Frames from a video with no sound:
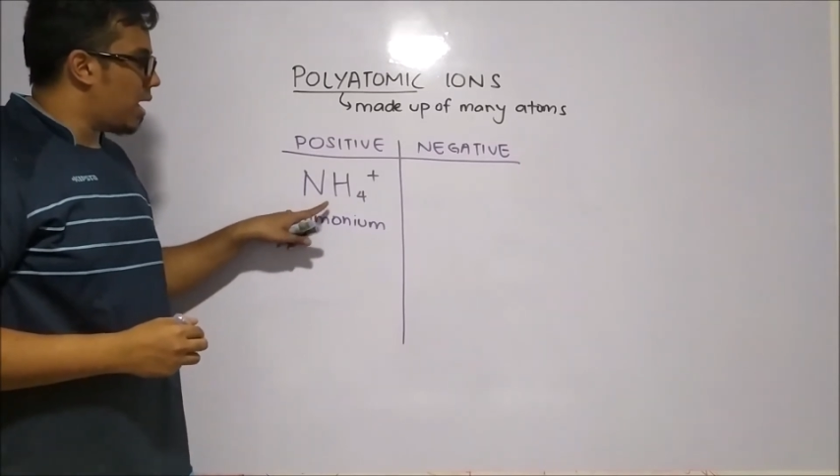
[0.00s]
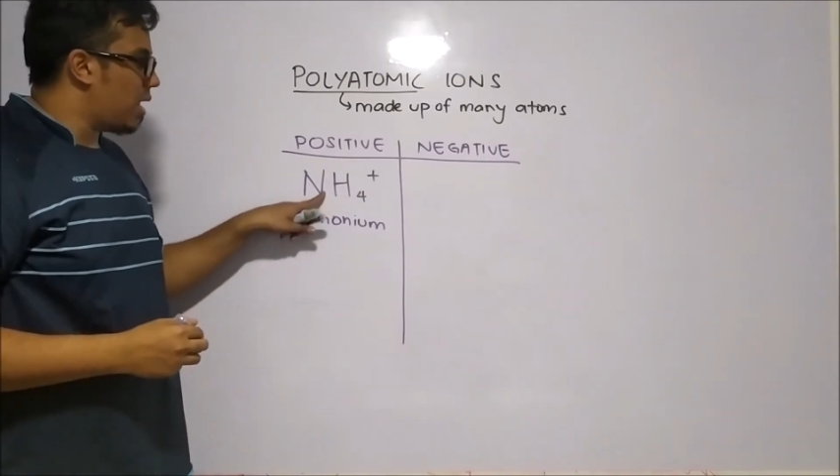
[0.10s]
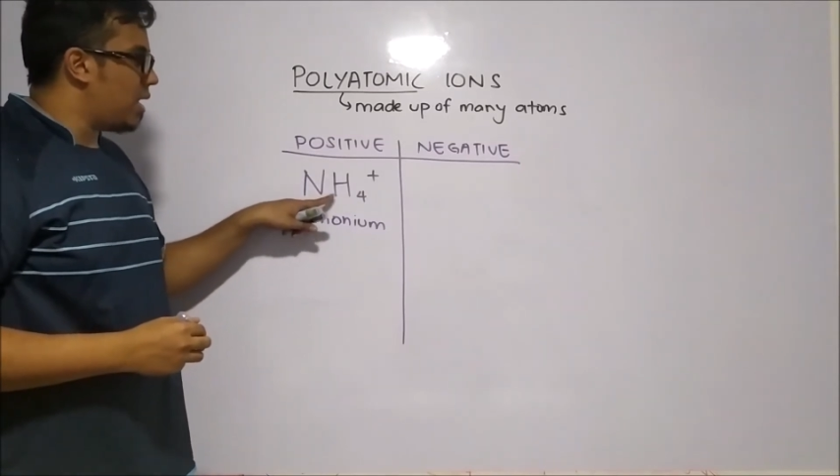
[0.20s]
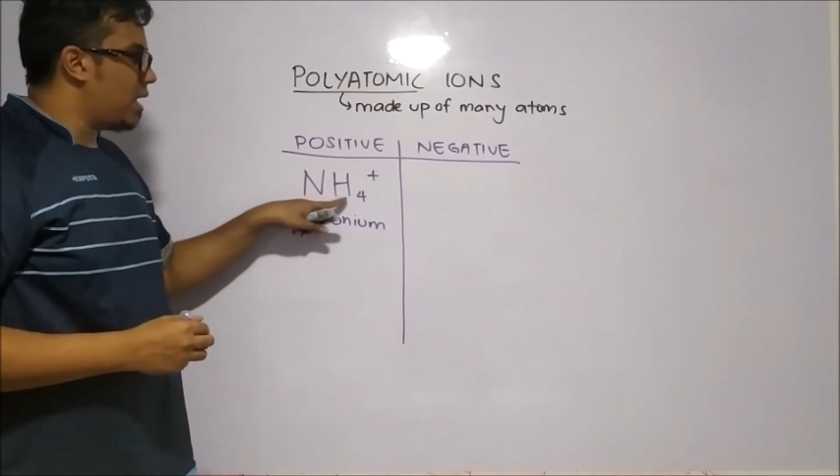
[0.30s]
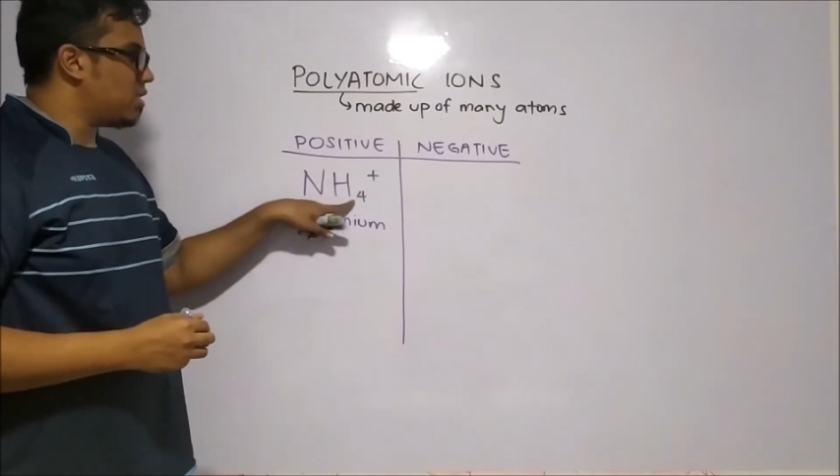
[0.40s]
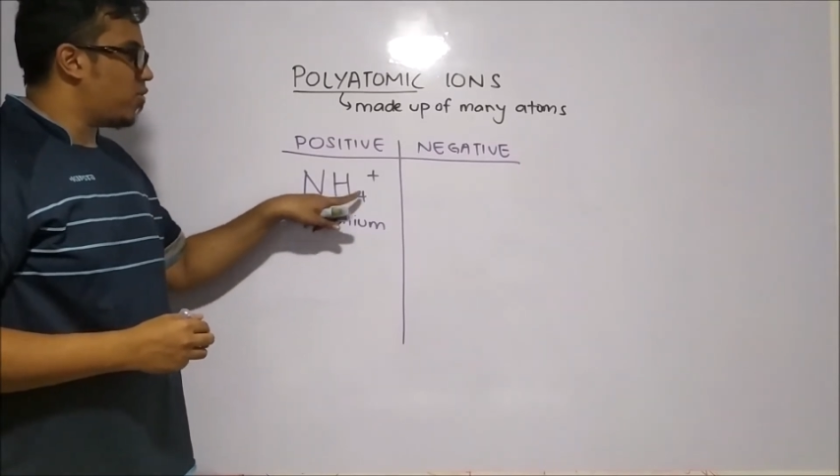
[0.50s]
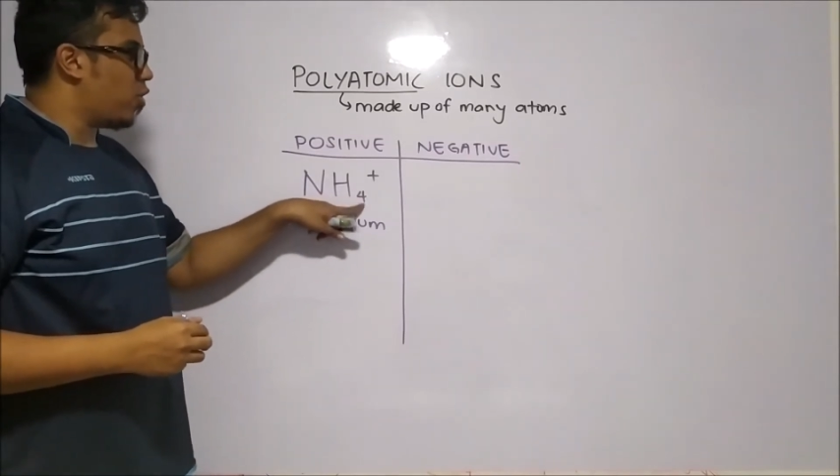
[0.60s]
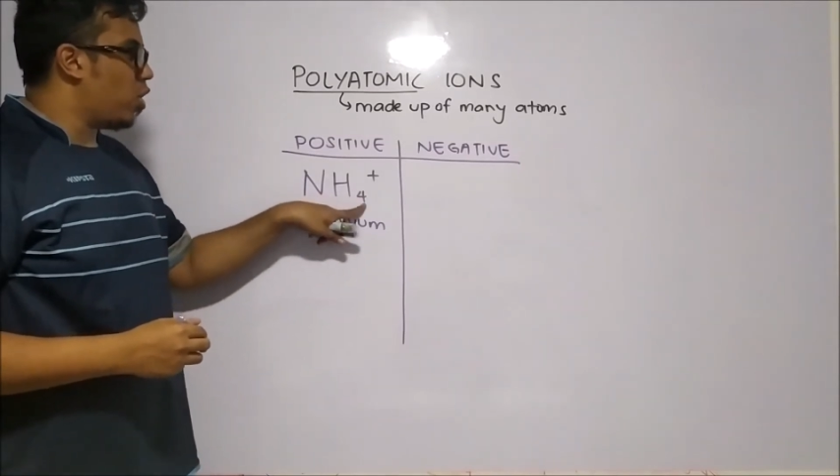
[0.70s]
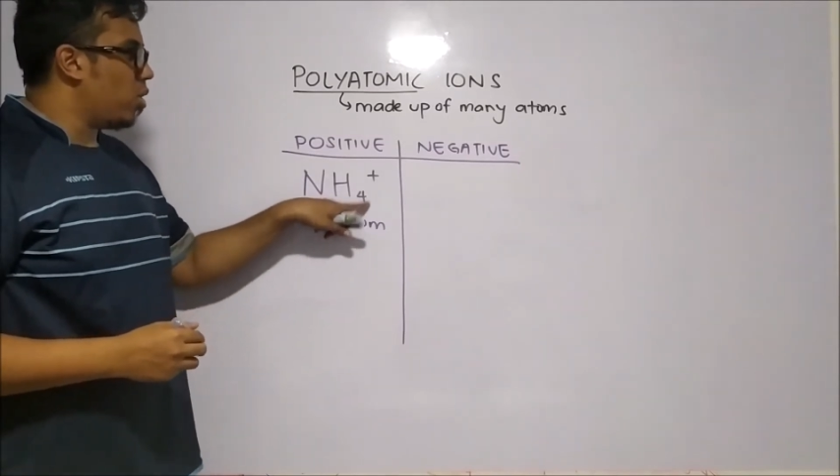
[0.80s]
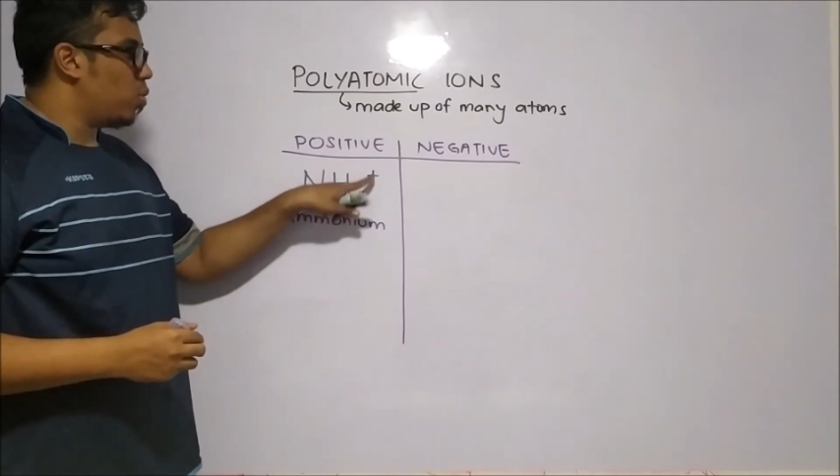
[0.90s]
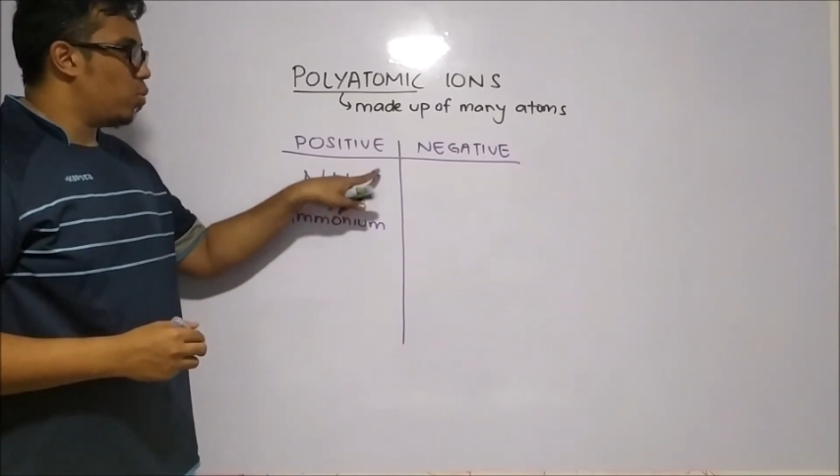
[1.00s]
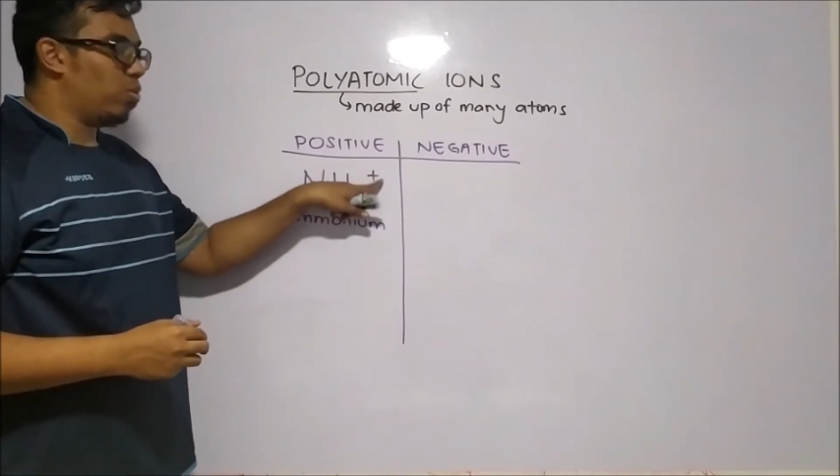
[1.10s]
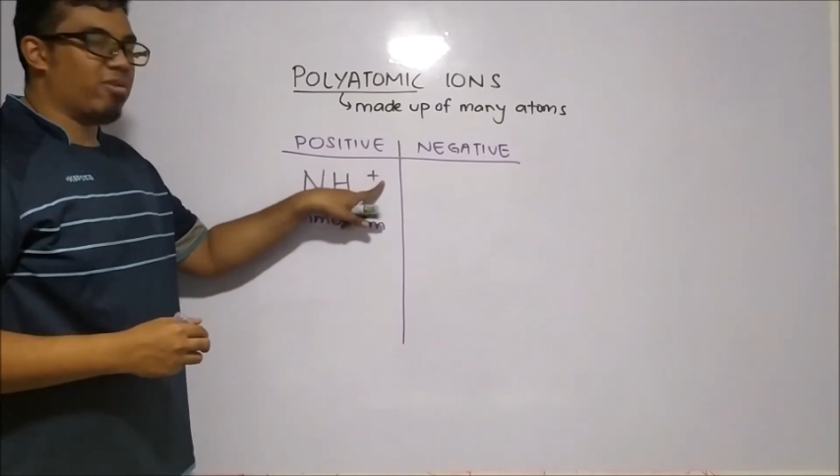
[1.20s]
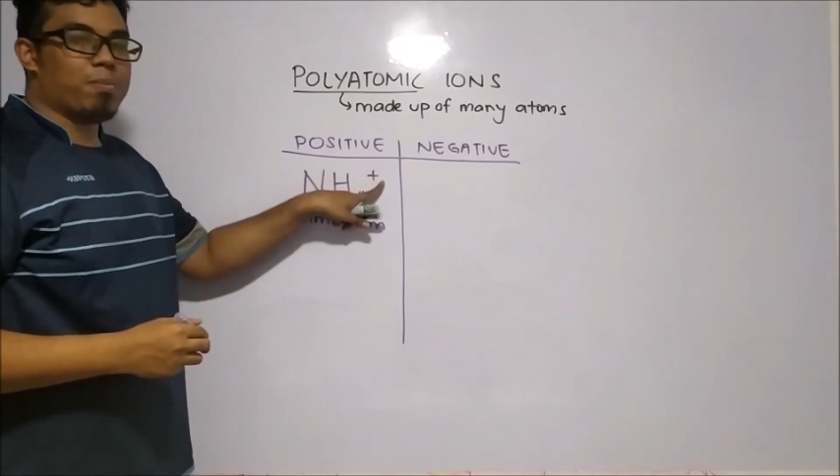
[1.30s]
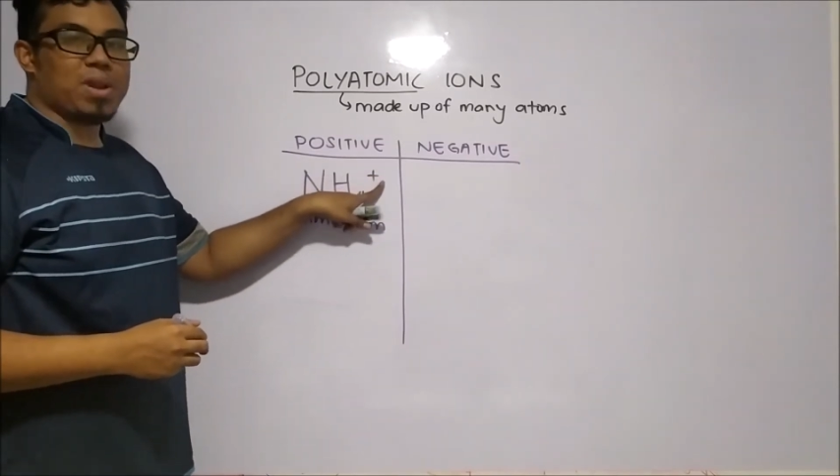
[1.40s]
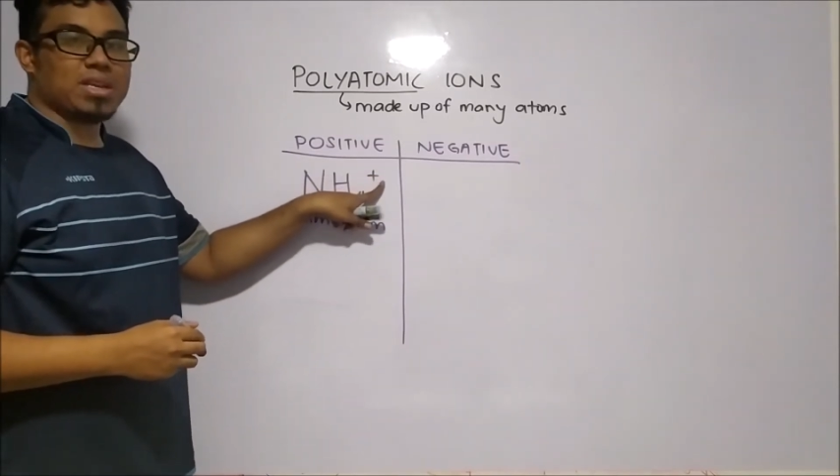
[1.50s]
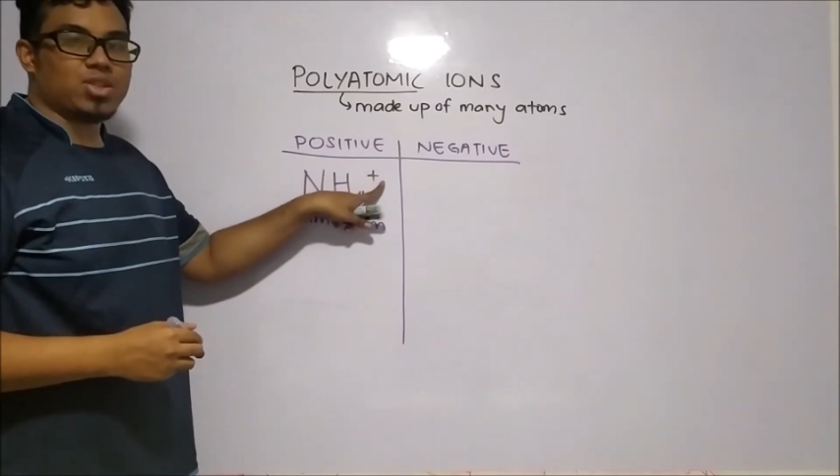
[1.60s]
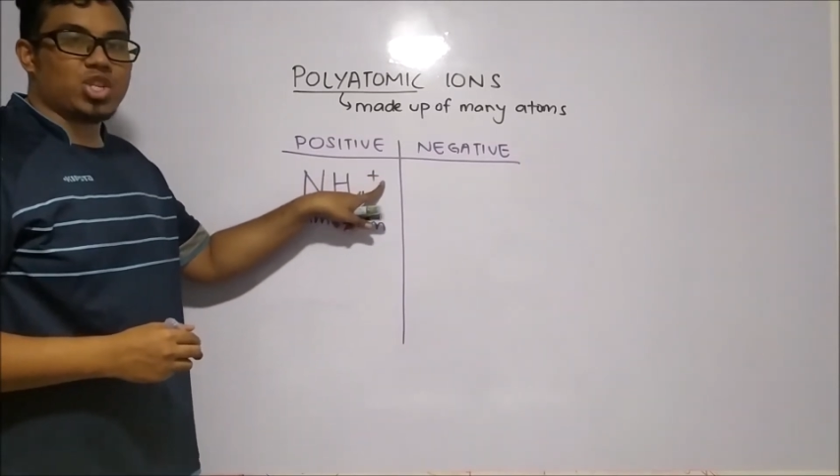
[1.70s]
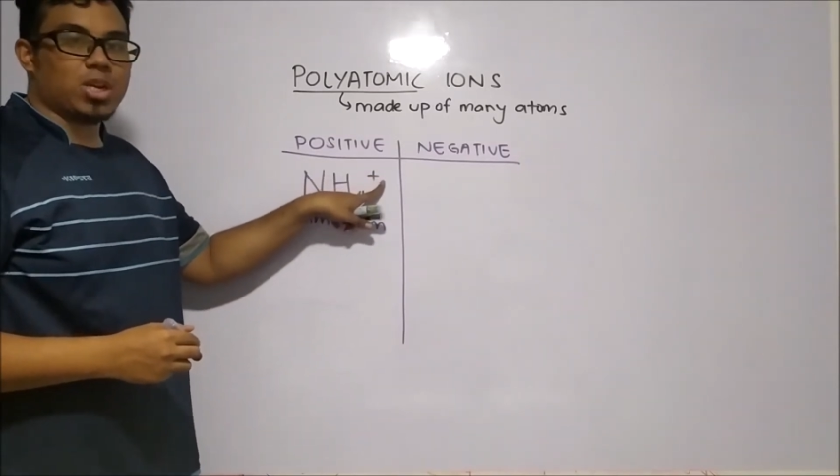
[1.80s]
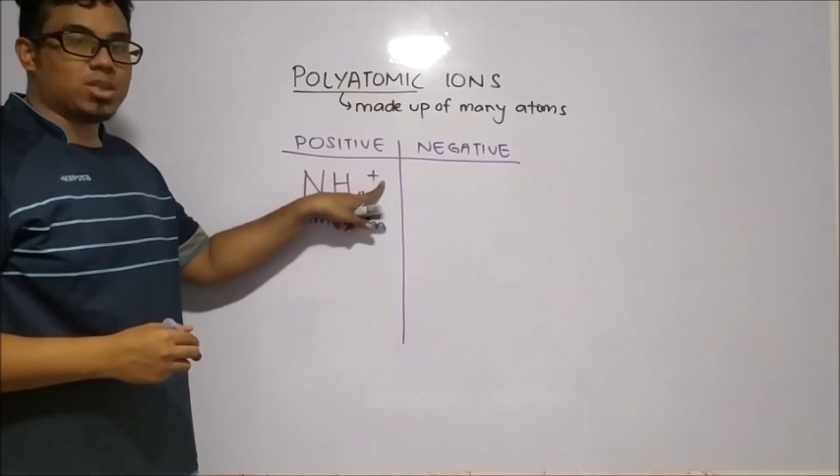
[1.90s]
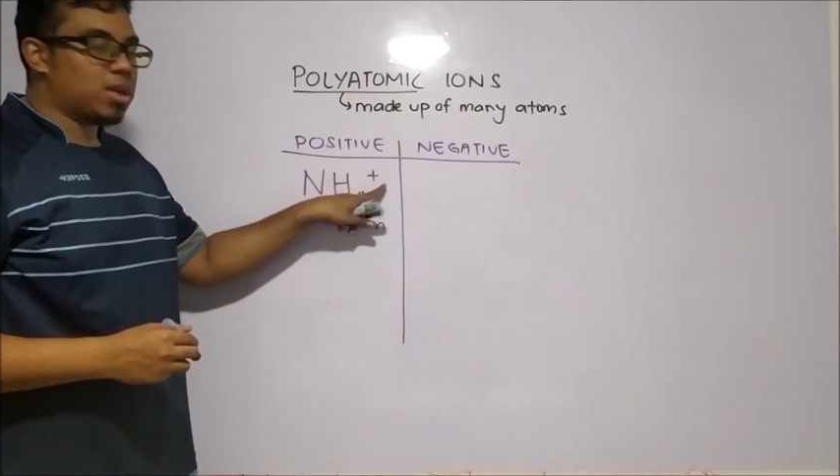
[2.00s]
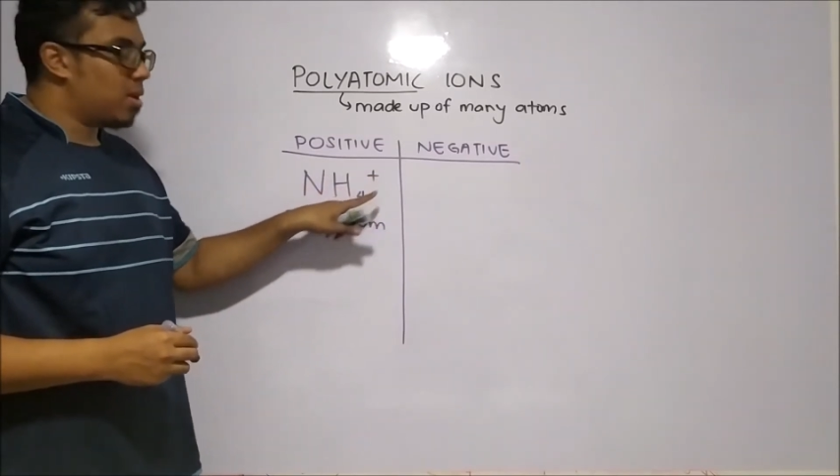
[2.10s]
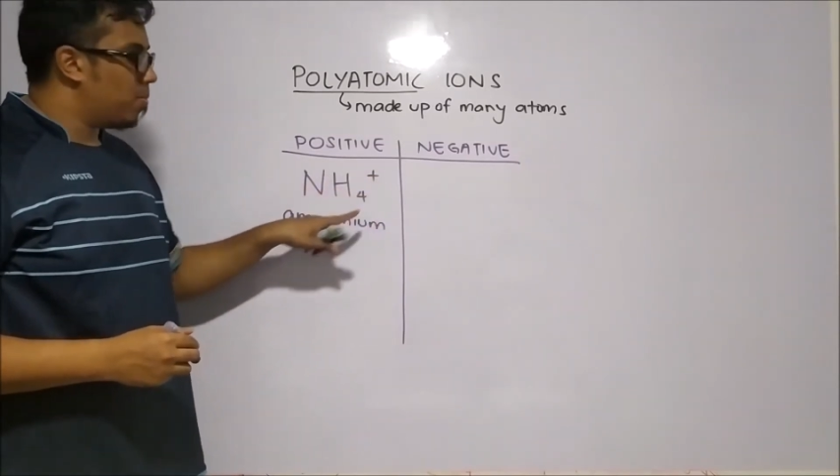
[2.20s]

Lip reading: NH4 with a plus charge.